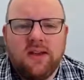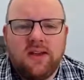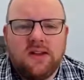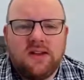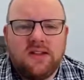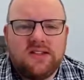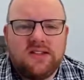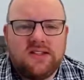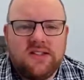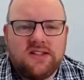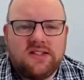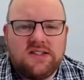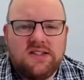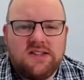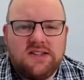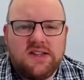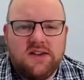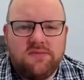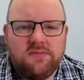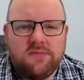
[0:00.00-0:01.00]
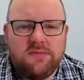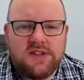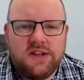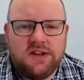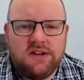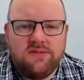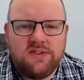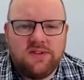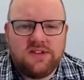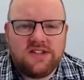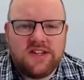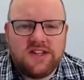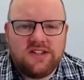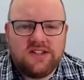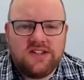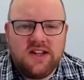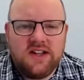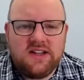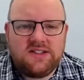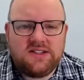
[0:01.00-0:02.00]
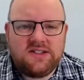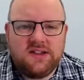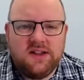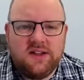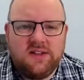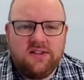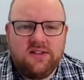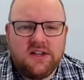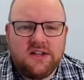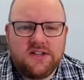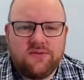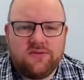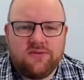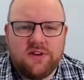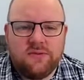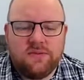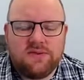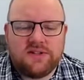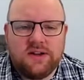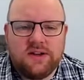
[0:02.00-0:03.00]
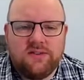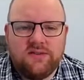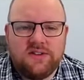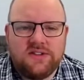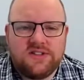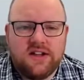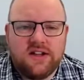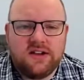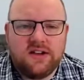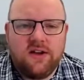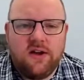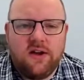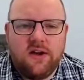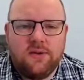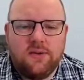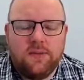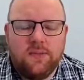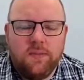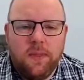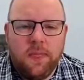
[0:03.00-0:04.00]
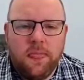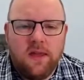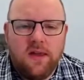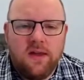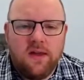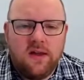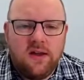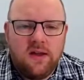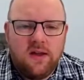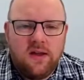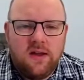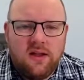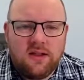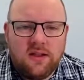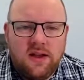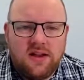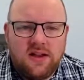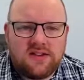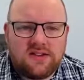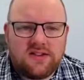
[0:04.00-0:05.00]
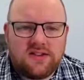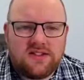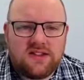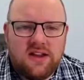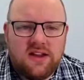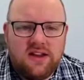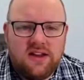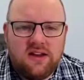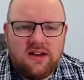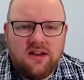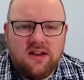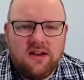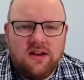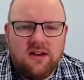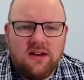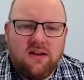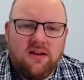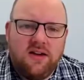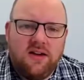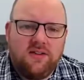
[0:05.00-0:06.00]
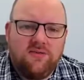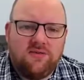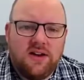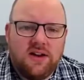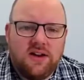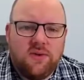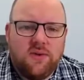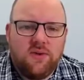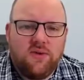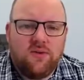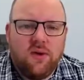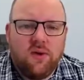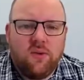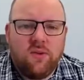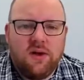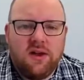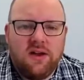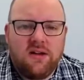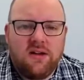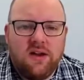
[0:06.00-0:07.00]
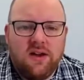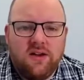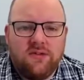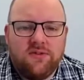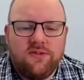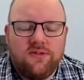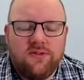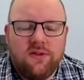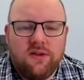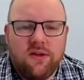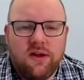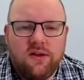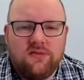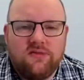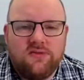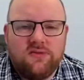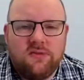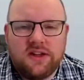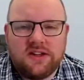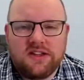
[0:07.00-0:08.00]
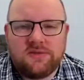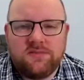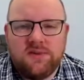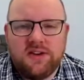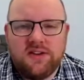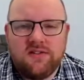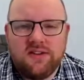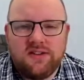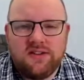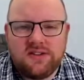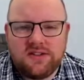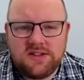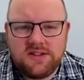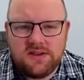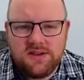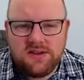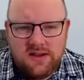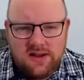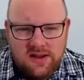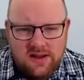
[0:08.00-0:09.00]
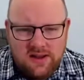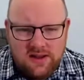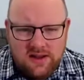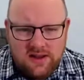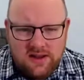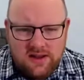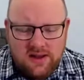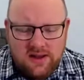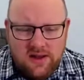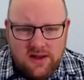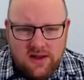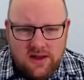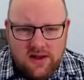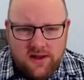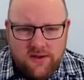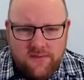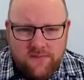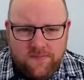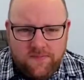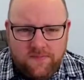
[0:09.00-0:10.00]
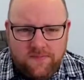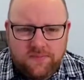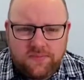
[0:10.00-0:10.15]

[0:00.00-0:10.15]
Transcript: 67% of you said yes, and 33% of you said no. That's in line really with what we kind of have experienced. A